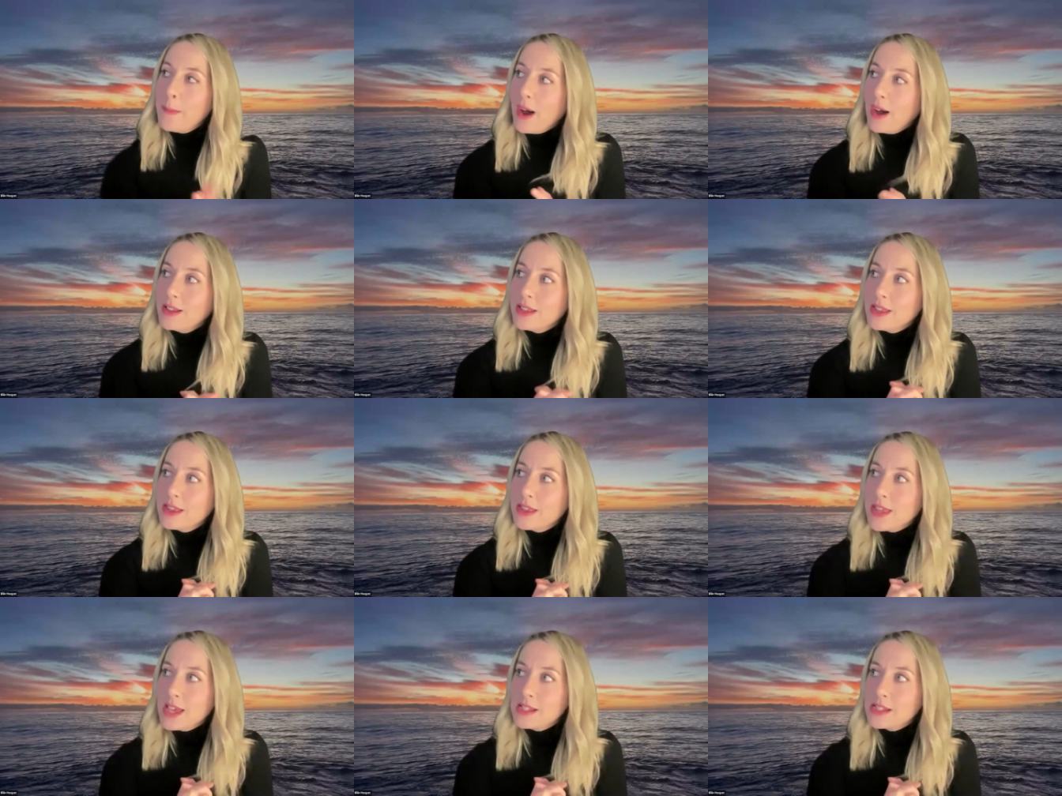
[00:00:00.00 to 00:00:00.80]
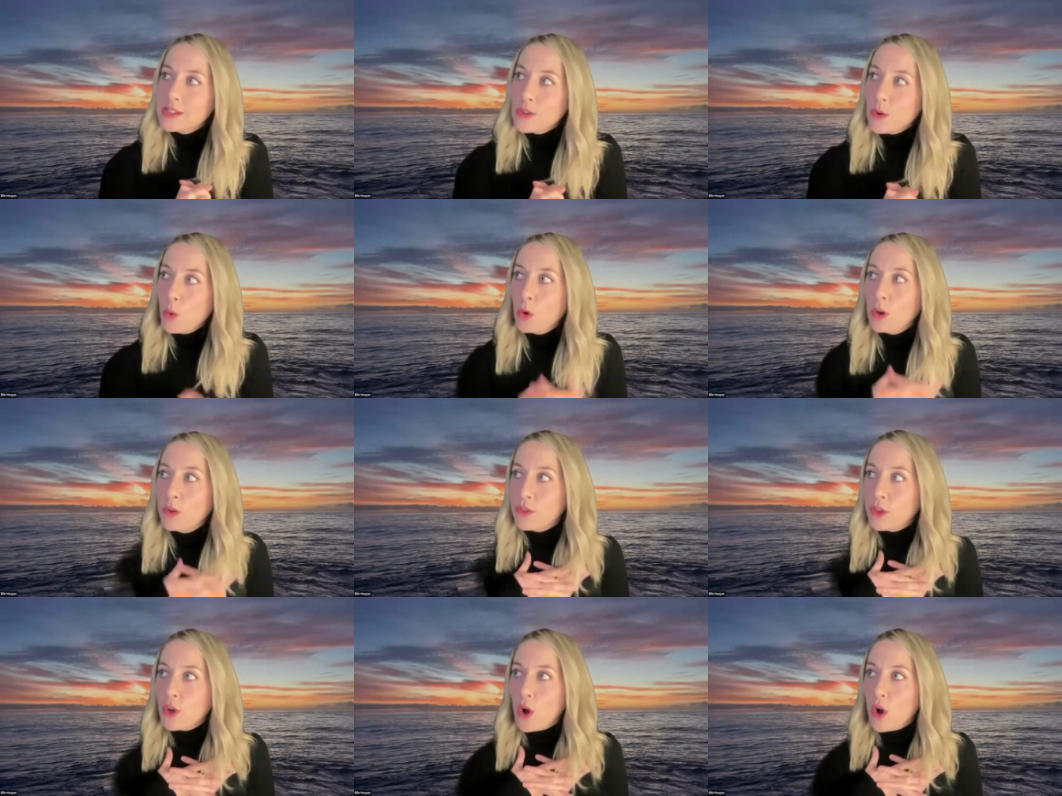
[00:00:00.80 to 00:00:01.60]
but there's all
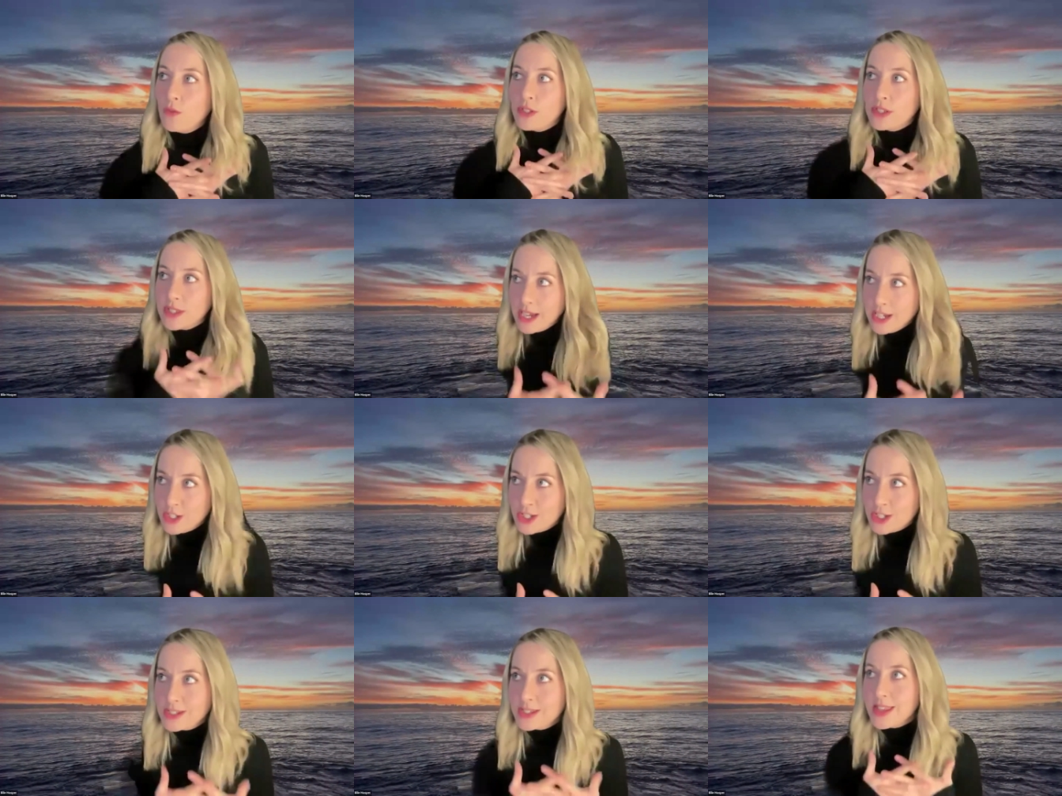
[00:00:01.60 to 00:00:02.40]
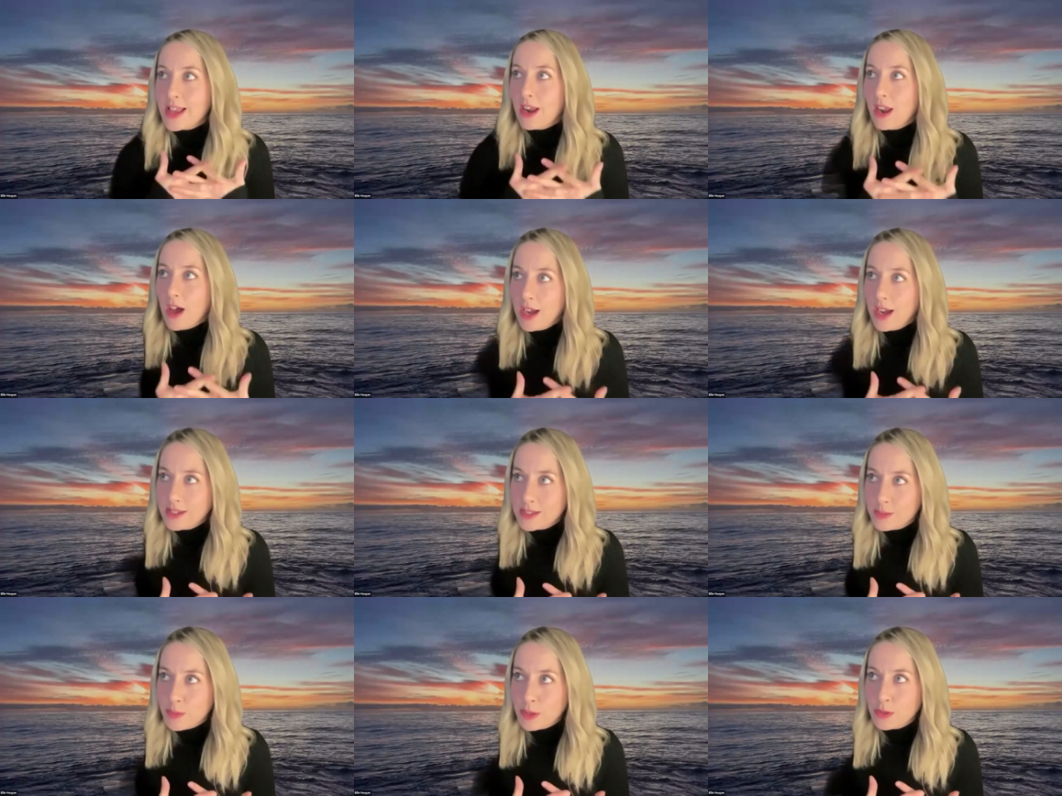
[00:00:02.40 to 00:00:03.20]
of the conversations, the
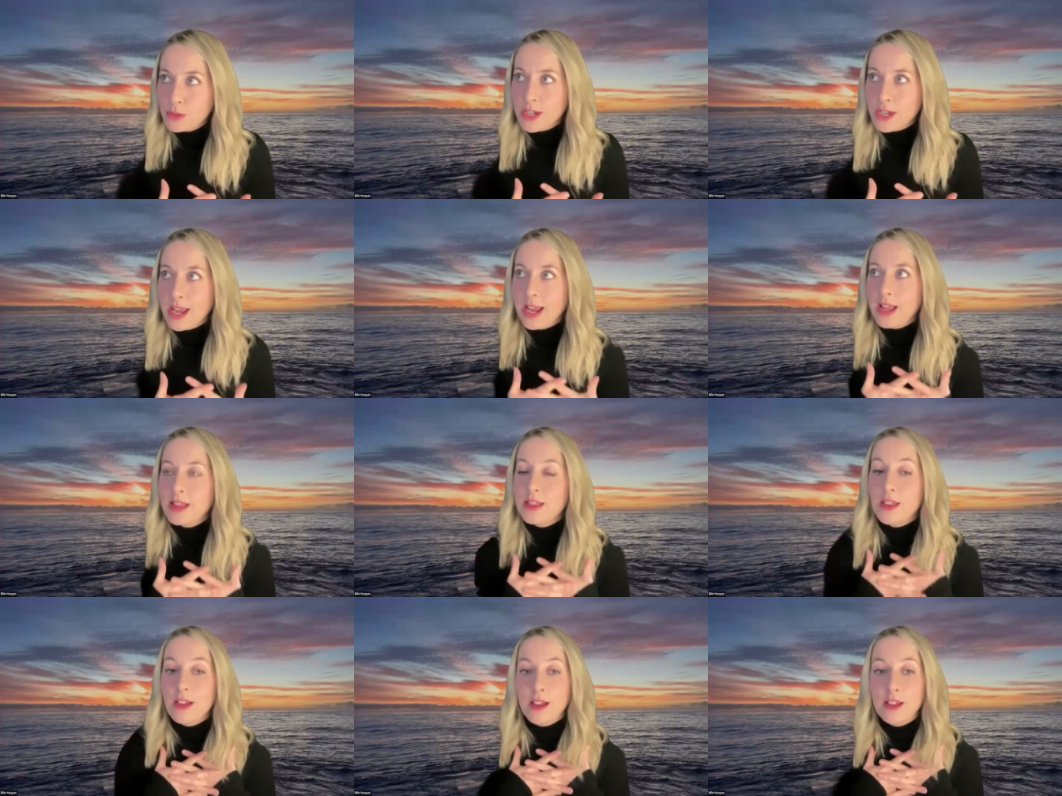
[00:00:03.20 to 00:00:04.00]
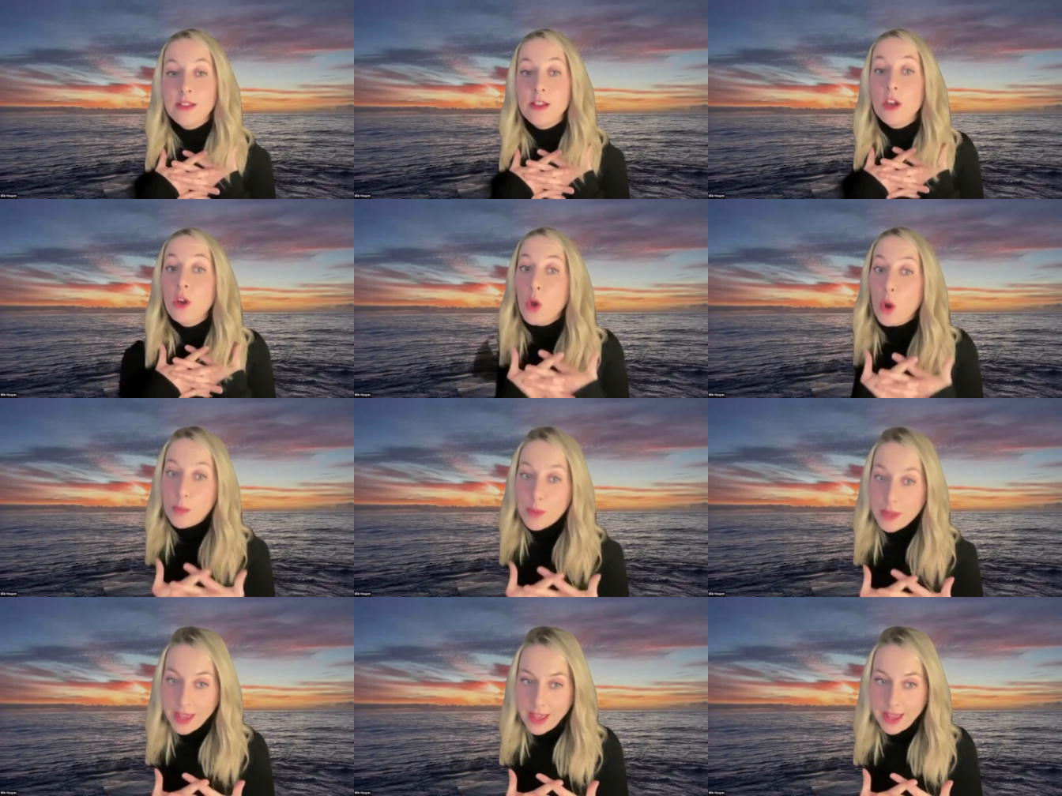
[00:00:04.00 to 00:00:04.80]
alliance building, the
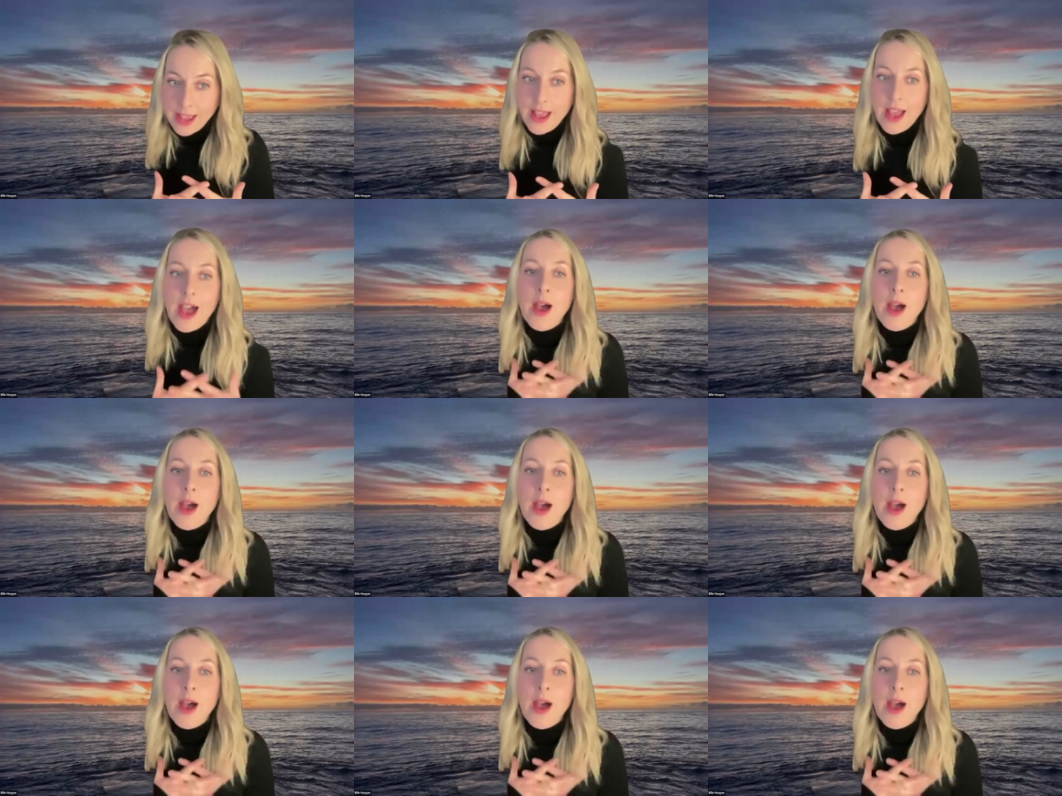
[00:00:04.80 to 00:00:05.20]
lobbying,